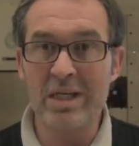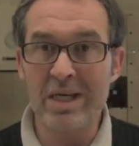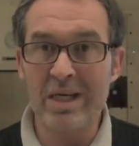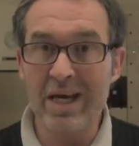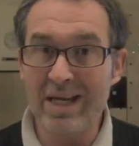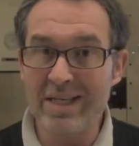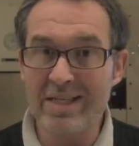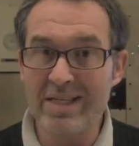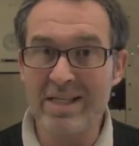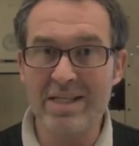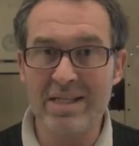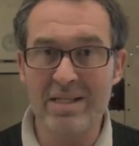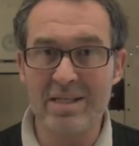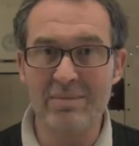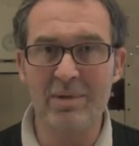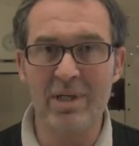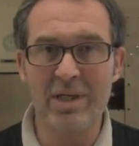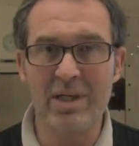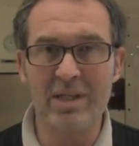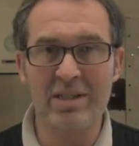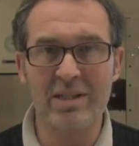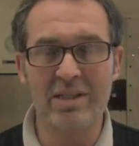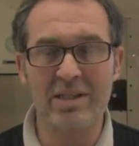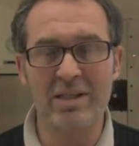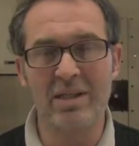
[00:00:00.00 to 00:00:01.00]

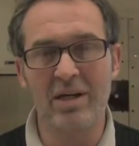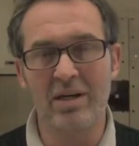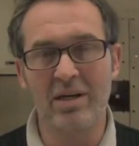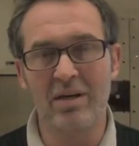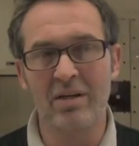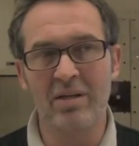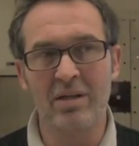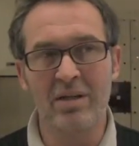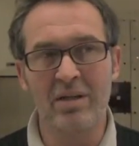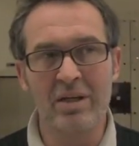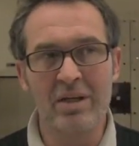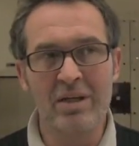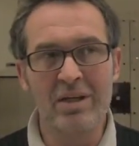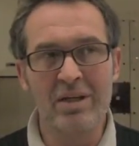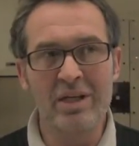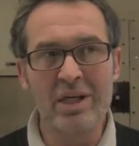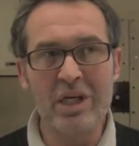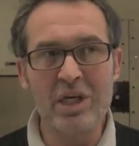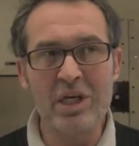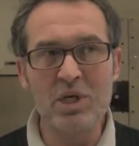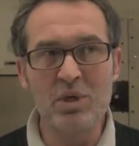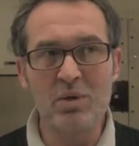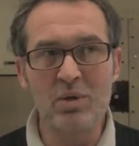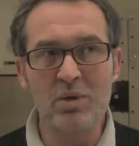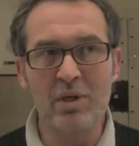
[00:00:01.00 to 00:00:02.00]
accessibility, are
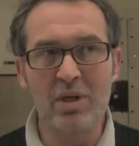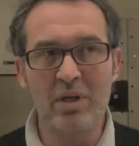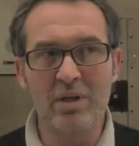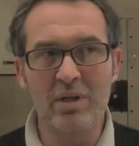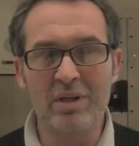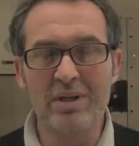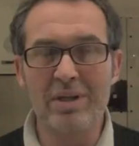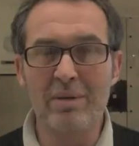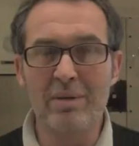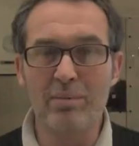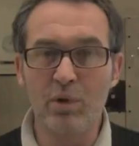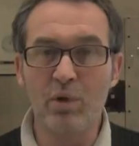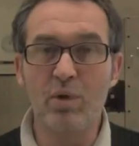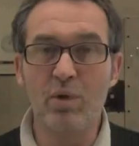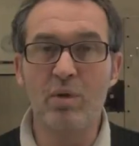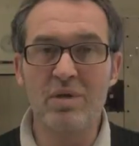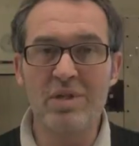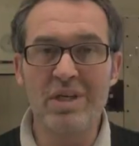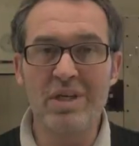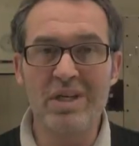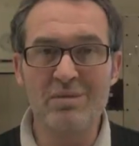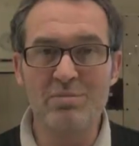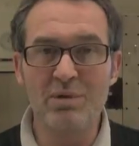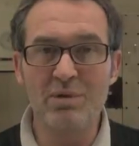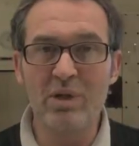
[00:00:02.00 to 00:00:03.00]
issues that W3C
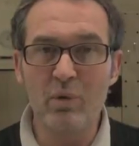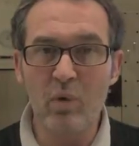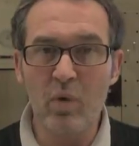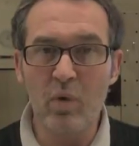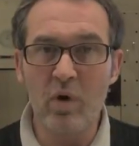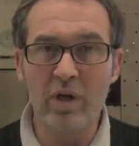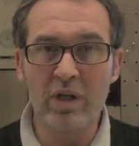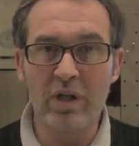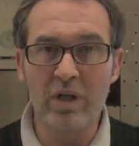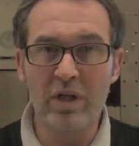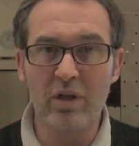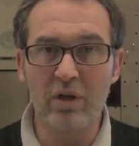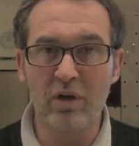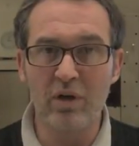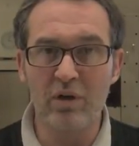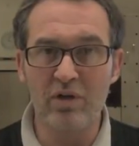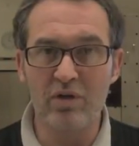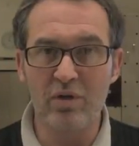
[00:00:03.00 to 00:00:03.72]
has been working on.